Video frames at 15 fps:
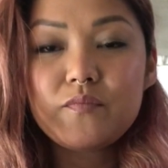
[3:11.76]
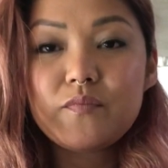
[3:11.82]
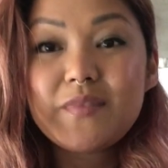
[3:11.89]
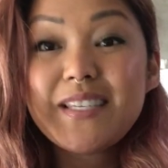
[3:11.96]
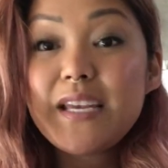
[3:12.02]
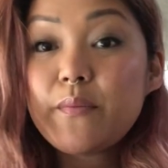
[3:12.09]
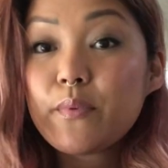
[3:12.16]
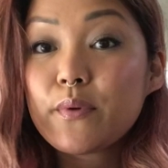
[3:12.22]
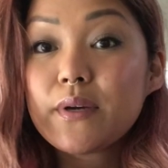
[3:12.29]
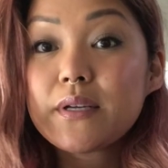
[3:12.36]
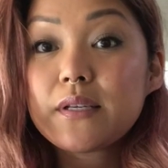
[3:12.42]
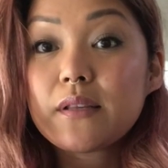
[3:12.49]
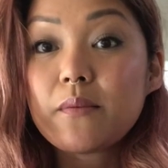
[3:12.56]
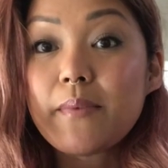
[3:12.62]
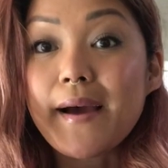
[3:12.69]
deeper
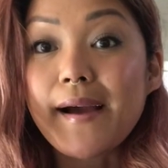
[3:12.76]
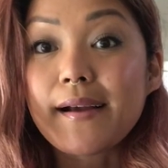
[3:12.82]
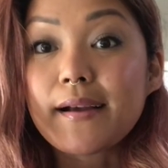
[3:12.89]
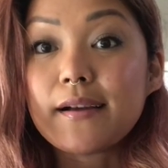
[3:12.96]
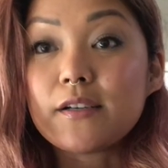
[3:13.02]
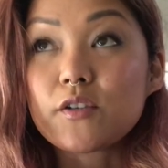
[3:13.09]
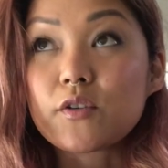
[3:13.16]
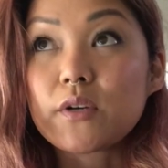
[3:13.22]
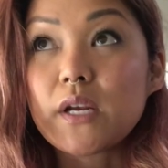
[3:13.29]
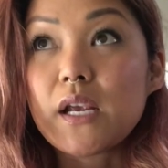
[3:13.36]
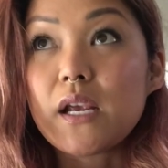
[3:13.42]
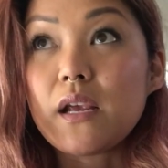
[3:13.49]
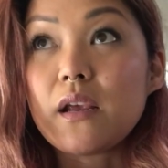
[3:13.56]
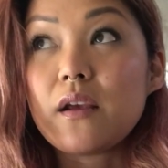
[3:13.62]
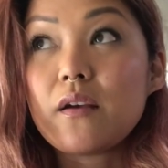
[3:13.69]
into the
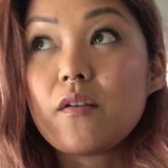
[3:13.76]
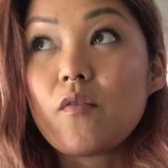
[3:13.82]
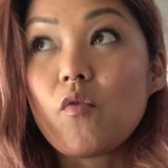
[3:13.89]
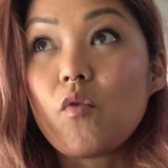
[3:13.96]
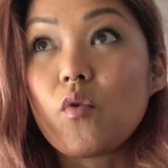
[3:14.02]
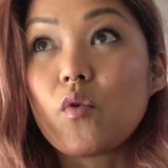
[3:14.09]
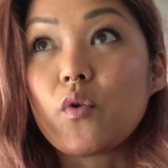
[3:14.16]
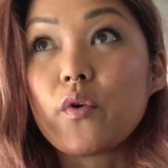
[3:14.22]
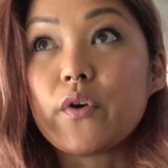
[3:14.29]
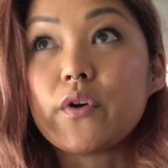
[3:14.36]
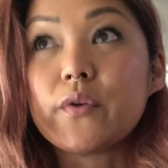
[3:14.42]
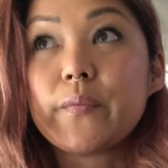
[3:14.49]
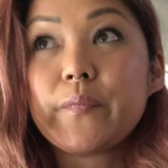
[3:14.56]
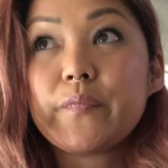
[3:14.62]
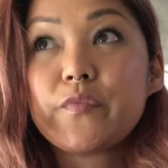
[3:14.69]
backcountry
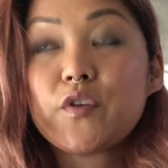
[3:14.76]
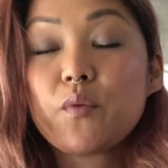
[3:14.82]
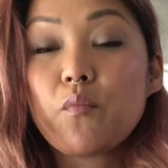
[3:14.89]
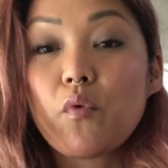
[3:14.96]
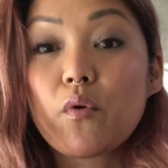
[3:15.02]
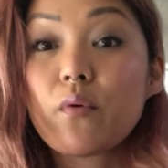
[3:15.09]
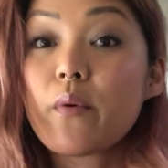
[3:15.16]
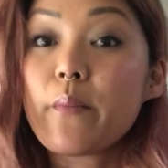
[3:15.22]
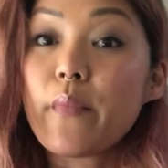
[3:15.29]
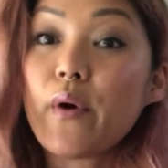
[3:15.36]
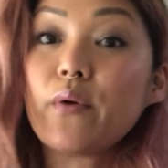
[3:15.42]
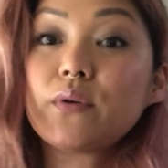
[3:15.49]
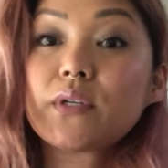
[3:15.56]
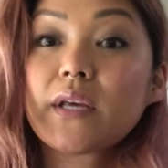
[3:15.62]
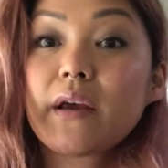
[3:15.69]
or to more
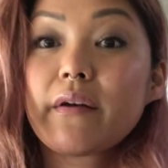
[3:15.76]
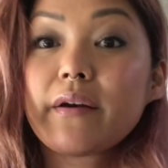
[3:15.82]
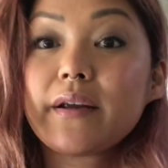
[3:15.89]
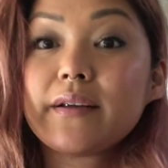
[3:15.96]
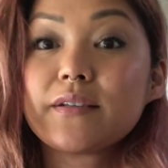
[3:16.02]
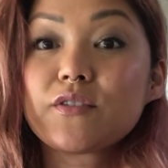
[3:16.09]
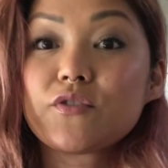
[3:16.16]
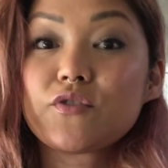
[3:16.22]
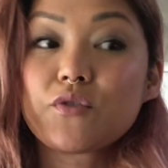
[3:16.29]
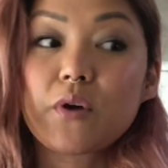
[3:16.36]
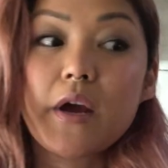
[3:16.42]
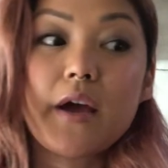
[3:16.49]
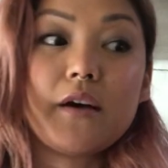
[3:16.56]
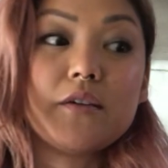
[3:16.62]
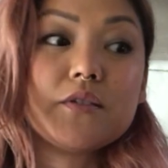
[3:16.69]
remote areas or
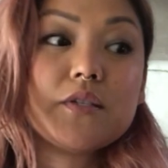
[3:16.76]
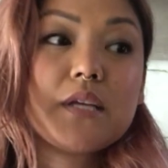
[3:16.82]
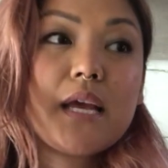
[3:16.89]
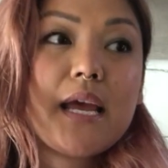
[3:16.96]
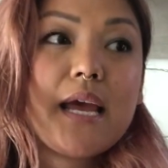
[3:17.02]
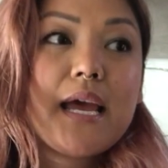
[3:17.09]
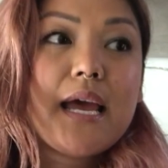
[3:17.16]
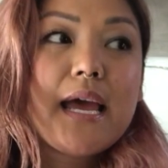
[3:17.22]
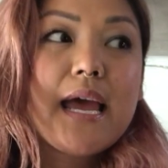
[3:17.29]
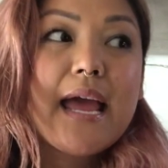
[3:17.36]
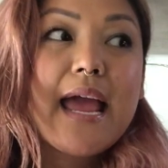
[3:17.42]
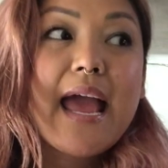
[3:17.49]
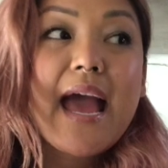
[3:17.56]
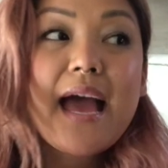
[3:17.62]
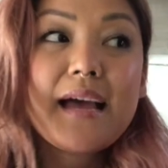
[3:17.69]
trails,
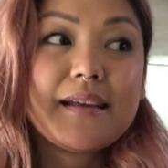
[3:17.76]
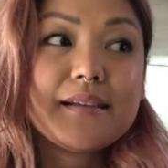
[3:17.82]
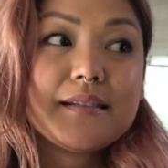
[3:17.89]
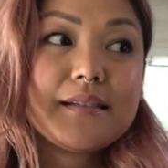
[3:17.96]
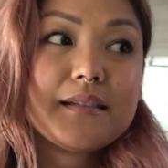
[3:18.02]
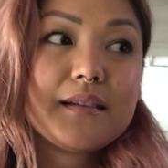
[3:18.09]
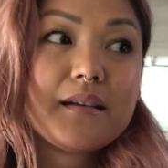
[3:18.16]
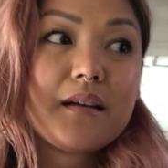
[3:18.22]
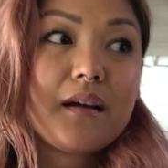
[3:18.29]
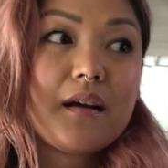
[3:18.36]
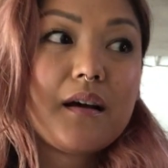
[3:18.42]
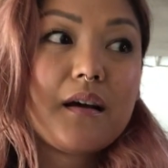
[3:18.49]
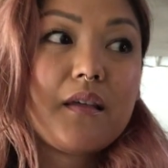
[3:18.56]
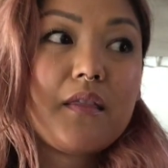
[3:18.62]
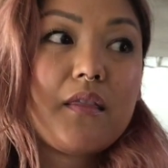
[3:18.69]
and
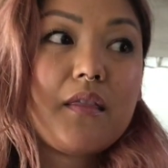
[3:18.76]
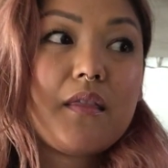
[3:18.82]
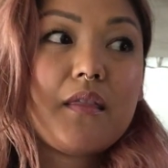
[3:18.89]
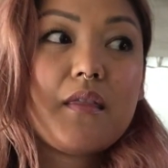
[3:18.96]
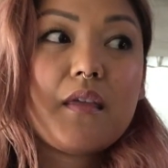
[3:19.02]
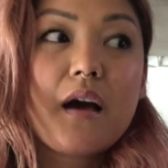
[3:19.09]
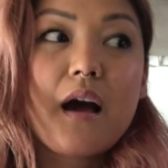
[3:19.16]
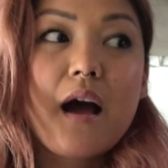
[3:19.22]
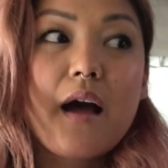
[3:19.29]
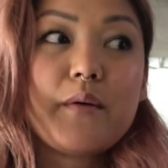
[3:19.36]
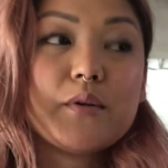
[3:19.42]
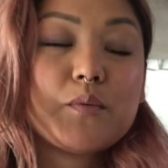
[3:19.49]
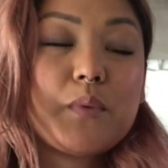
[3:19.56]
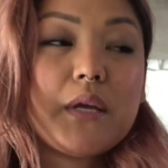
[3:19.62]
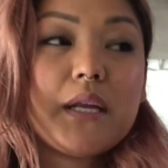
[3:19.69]
I
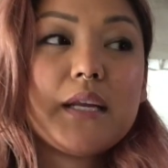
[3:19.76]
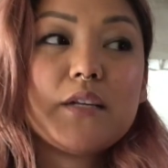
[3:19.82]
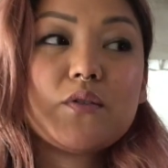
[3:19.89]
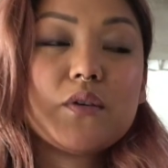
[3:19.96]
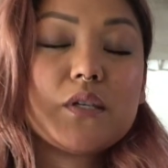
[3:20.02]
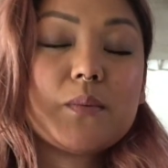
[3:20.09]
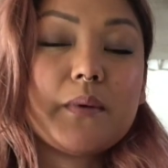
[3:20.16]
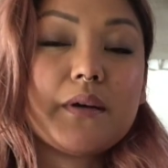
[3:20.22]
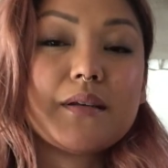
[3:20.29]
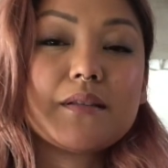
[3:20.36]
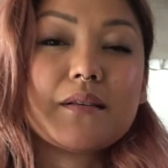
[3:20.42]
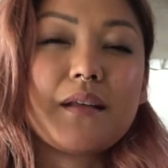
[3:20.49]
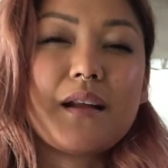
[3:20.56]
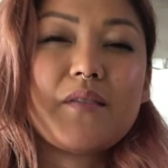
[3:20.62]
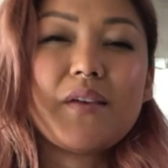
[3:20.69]
was beginning to experience a
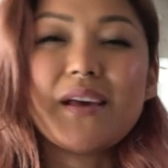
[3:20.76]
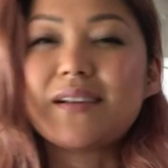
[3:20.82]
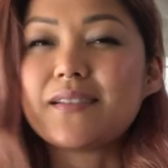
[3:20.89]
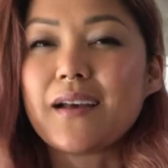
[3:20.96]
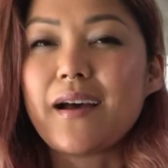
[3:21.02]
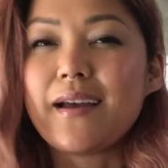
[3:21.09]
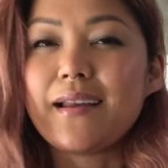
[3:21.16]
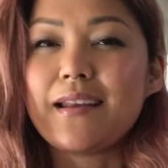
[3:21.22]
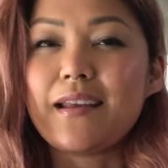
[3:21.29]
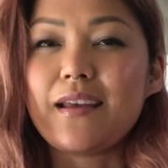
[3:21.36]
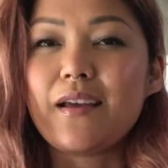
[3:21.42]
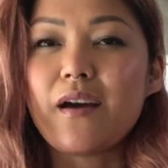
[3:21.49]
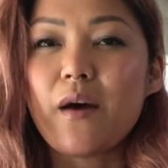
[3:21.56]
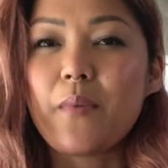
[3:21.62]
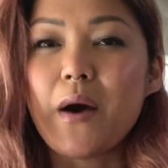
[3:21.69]
lot of
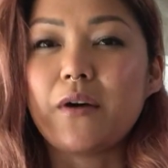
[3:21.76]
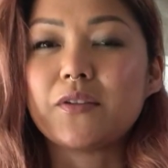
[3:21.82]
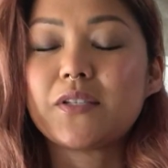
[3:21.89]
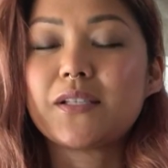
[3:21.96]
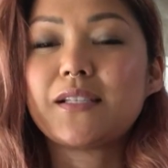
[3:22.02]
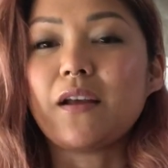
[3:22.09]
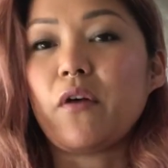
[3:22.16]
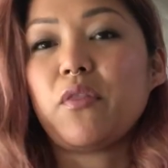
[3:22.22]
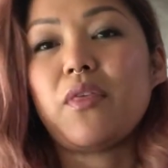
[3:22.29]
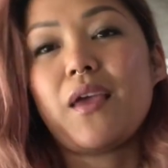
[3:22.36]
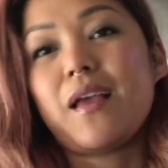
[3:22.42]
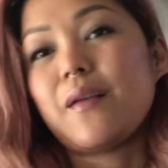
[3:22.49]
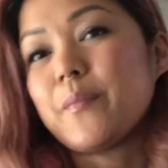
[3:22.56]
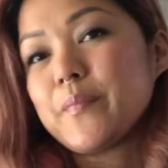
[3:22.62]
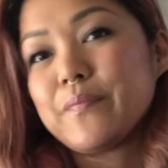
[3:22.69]
anxiety about
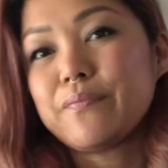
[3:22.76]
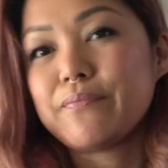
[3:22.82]
stealthing